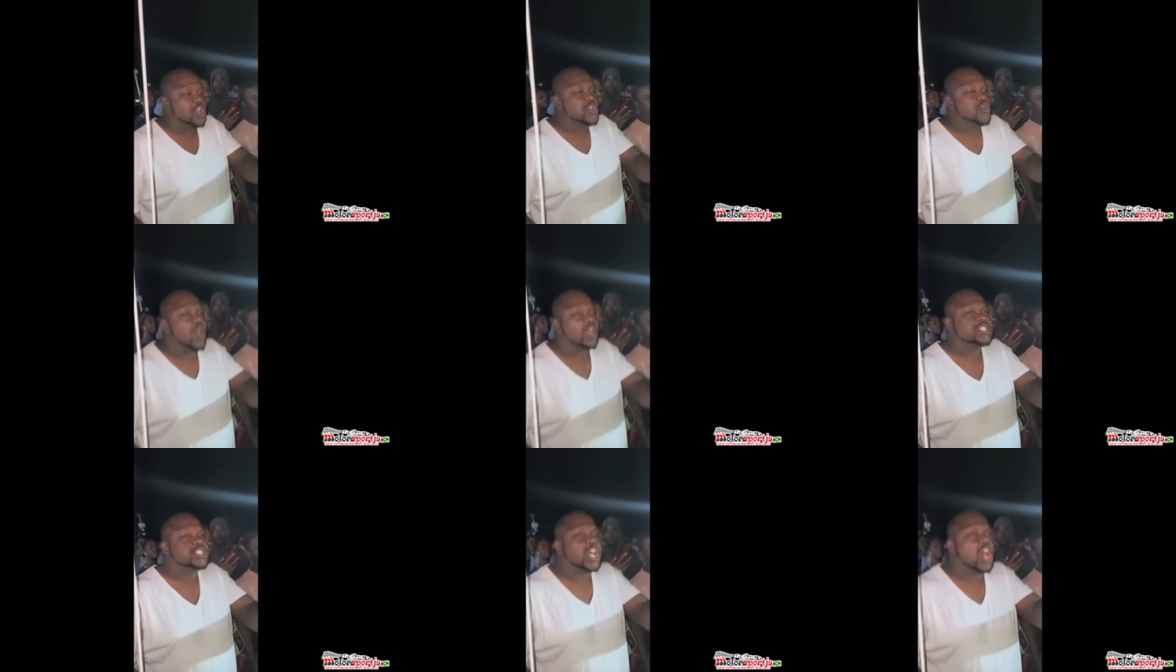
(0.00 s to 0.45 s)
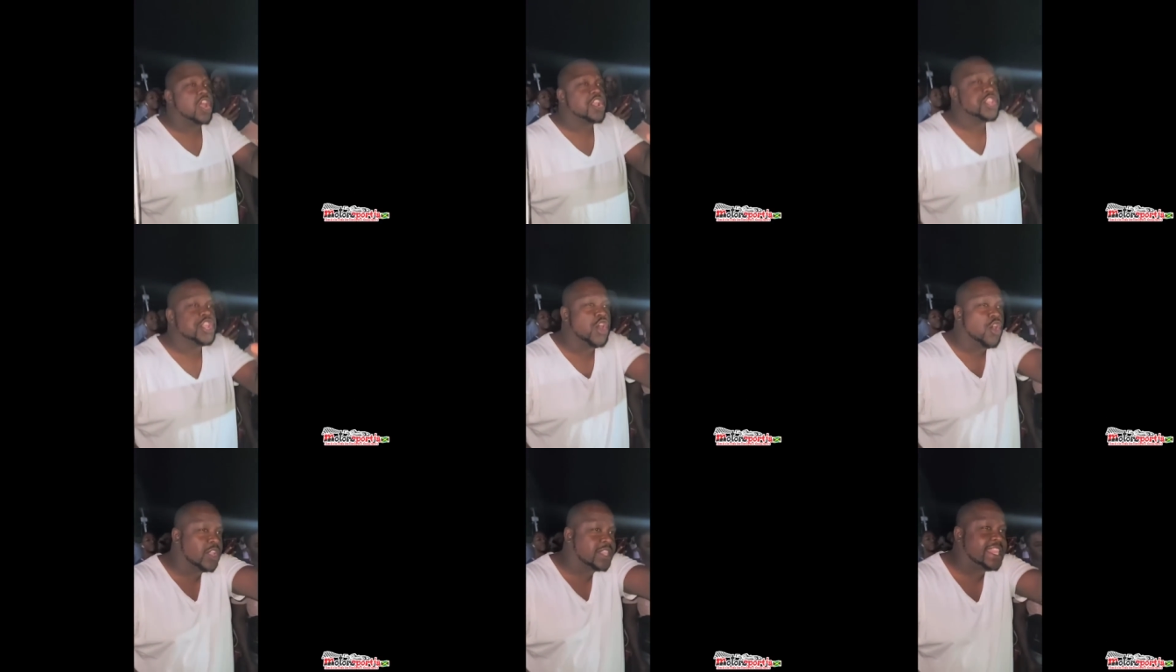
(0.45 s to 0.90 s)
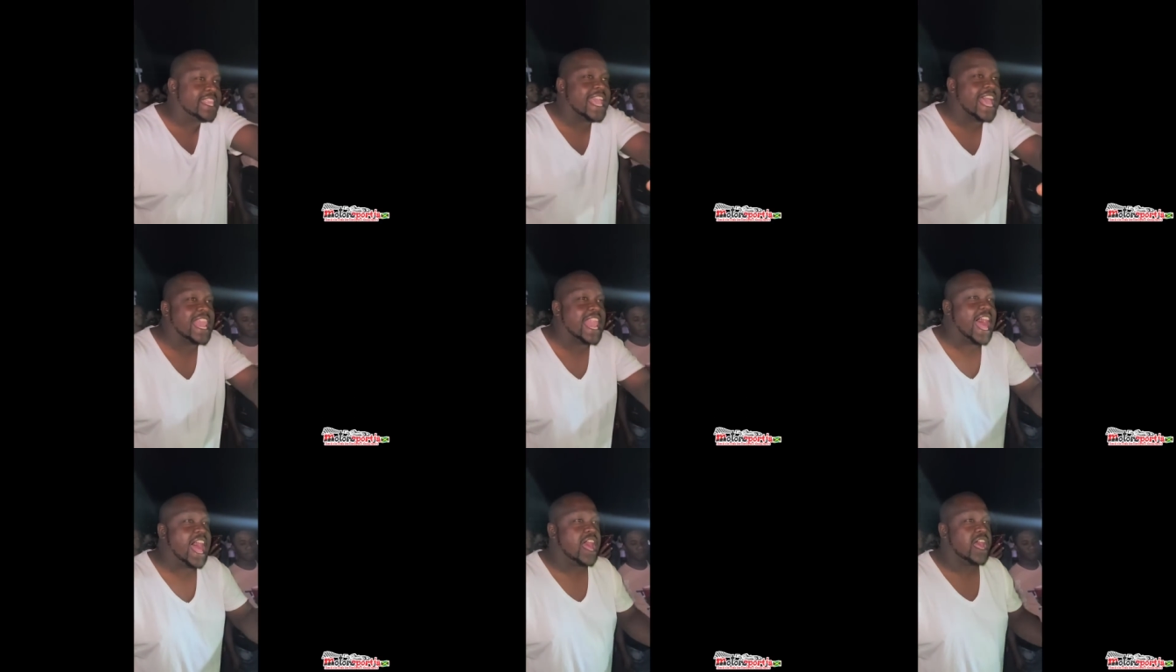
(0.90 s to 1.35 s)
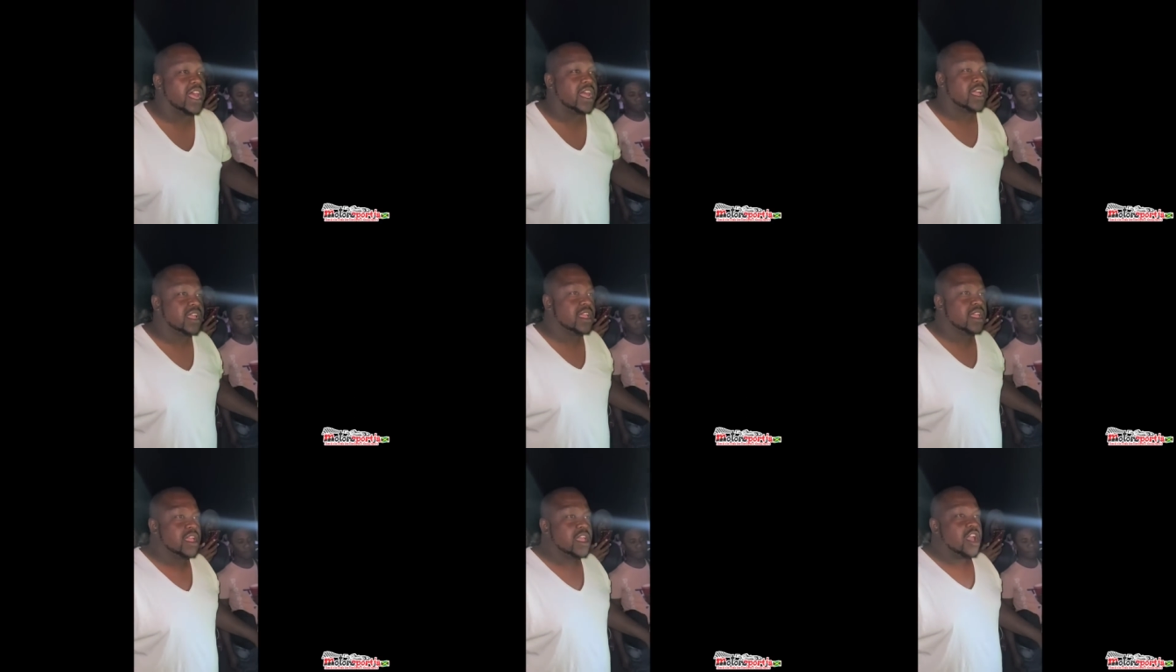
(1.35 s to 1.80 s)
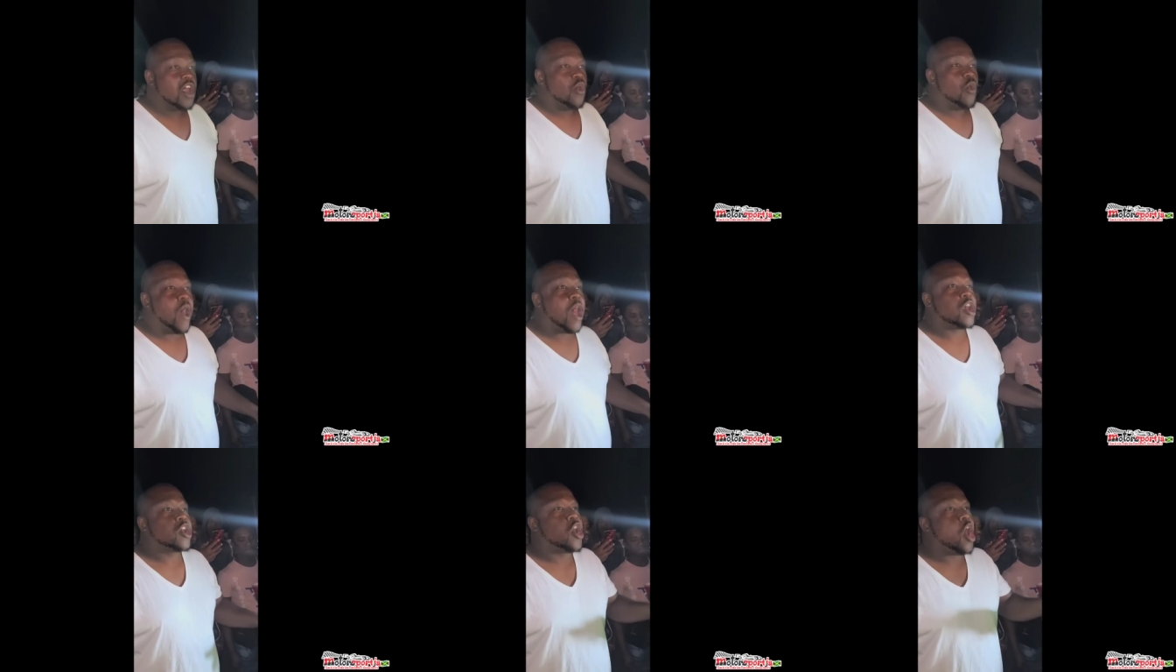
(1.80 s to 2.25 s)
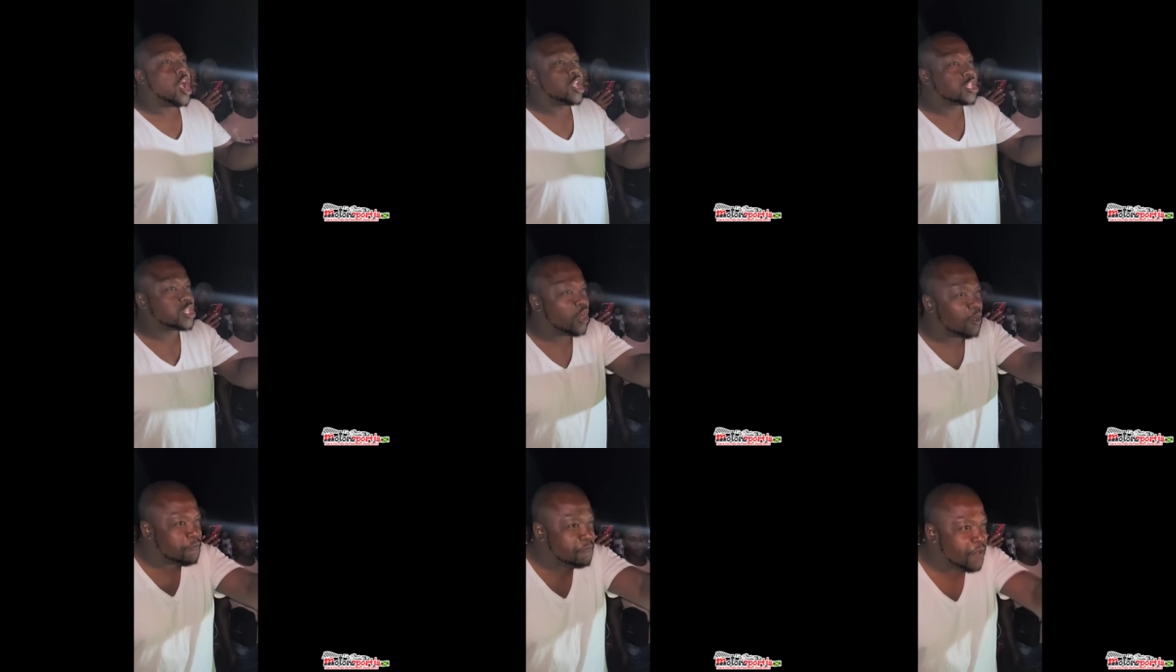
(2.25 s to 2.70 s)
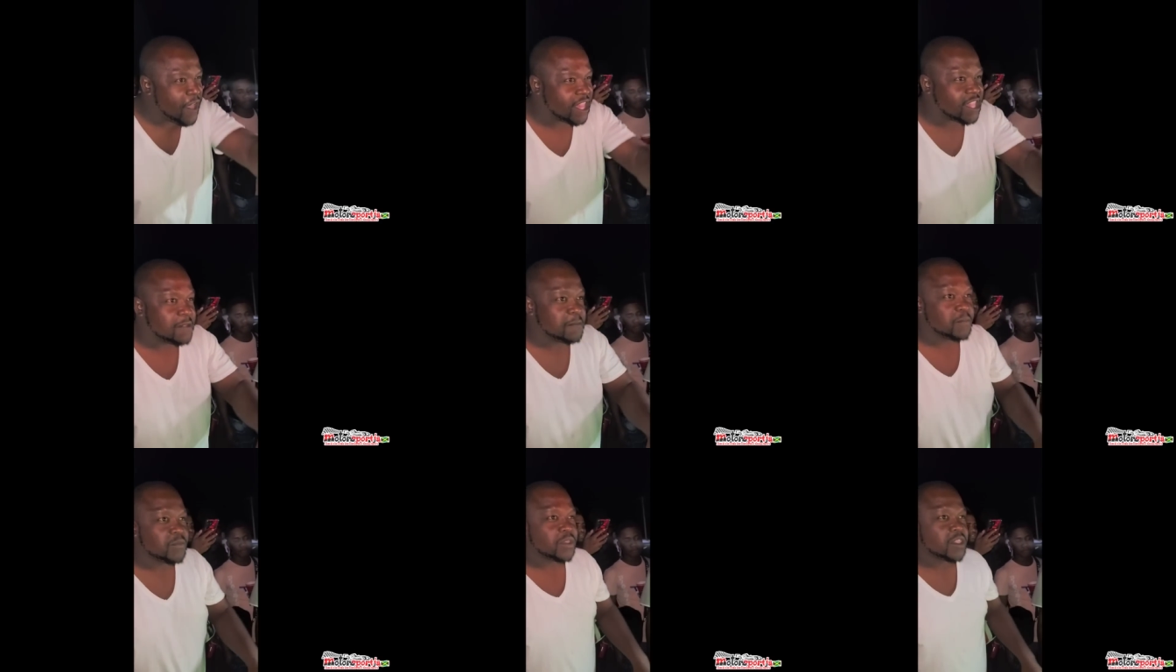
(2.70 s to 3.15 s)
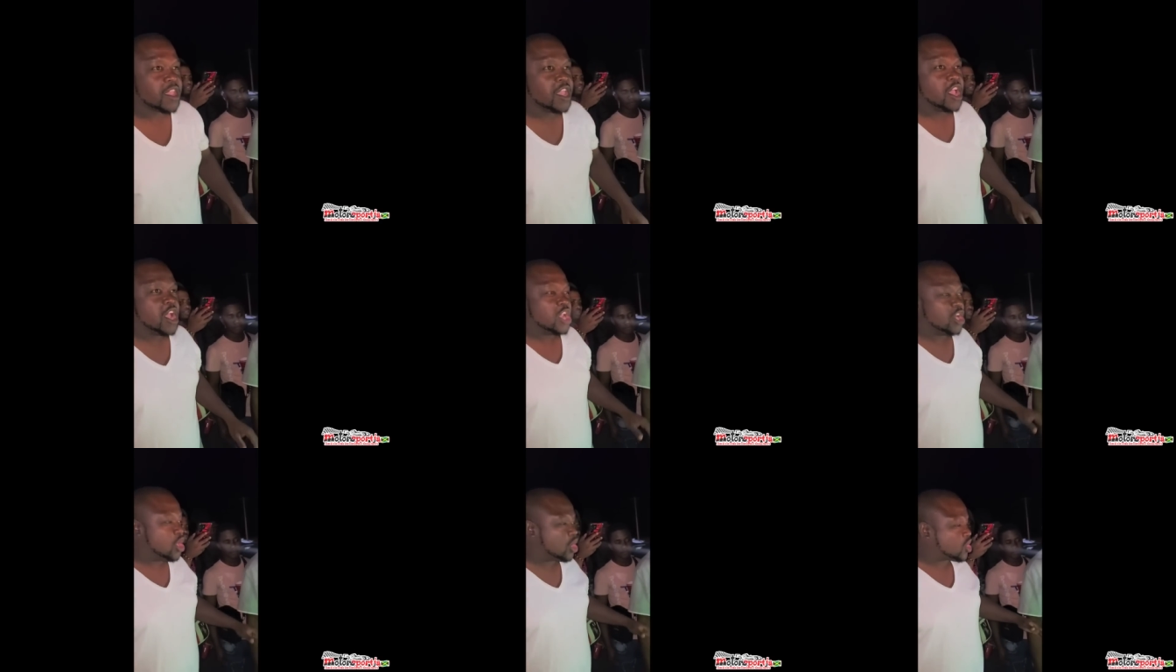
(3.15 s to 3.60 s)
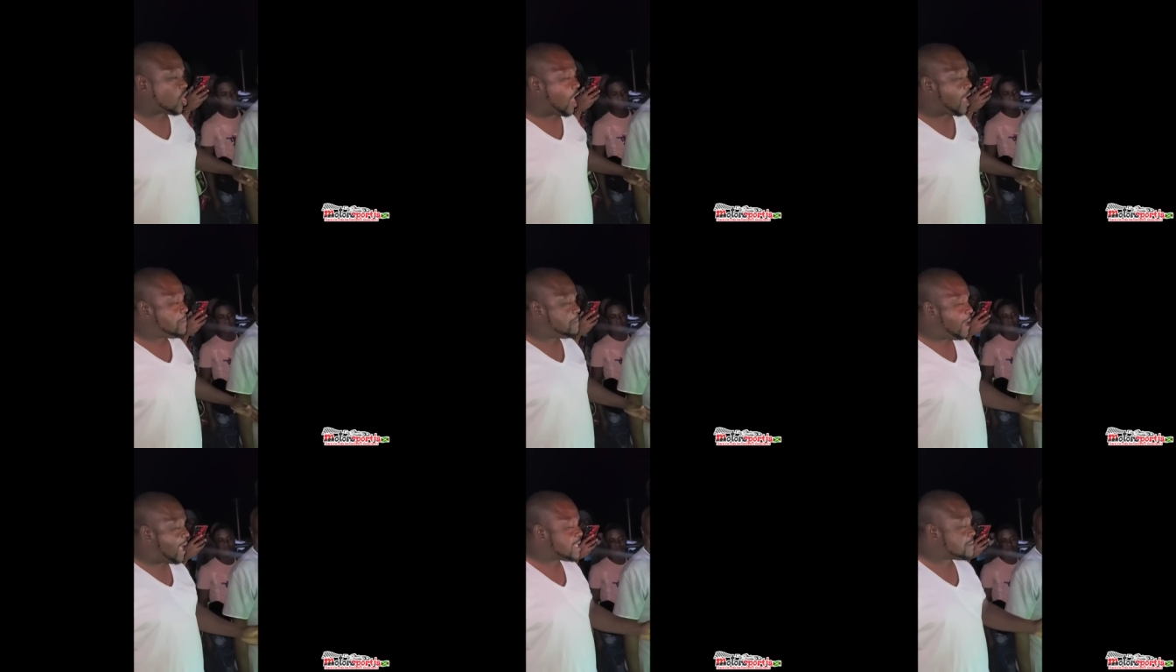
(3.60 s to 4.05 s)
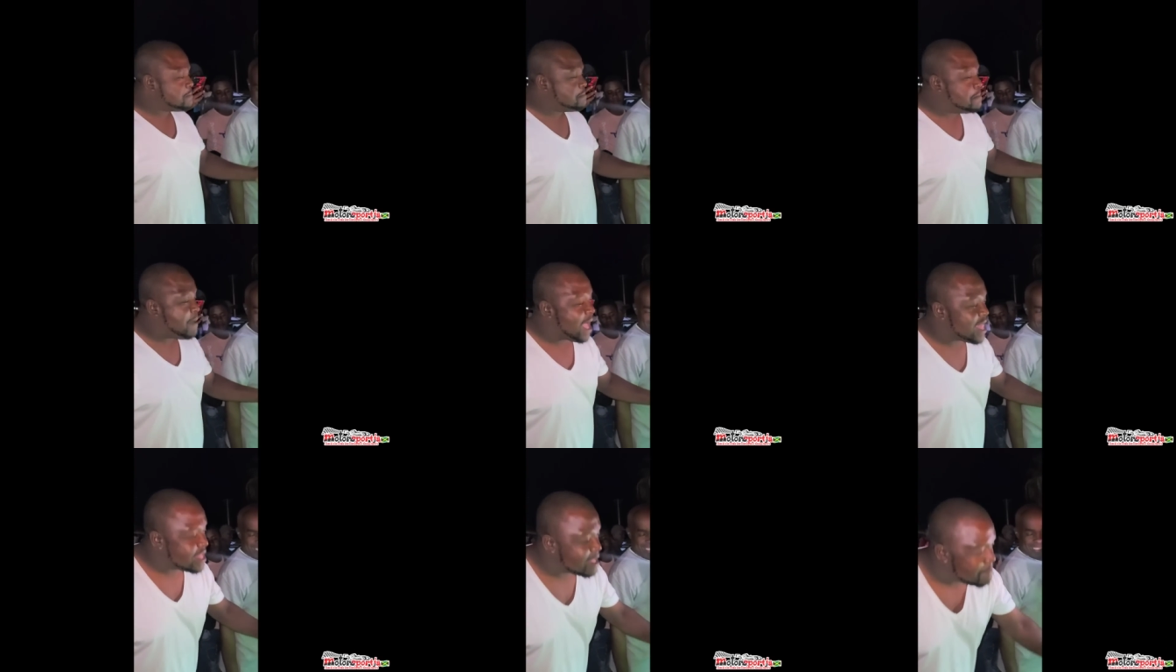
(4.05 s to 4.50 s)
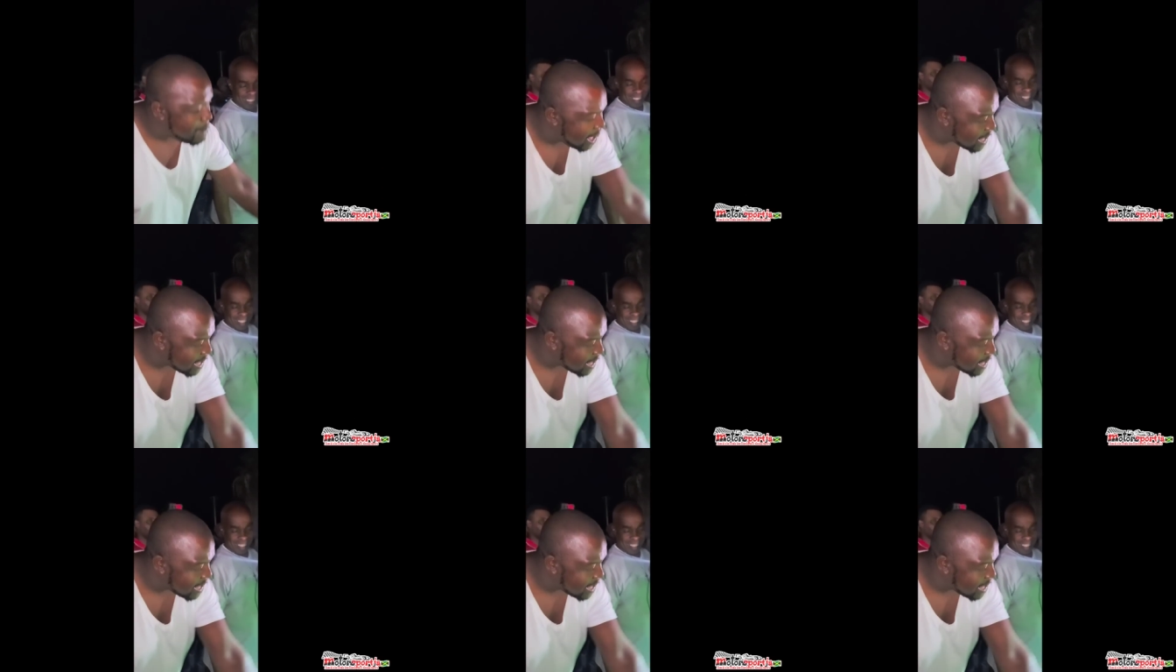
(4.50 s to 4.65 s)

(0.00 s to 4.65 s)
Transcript: we do so new tailor. We cut to fit. Look at man bending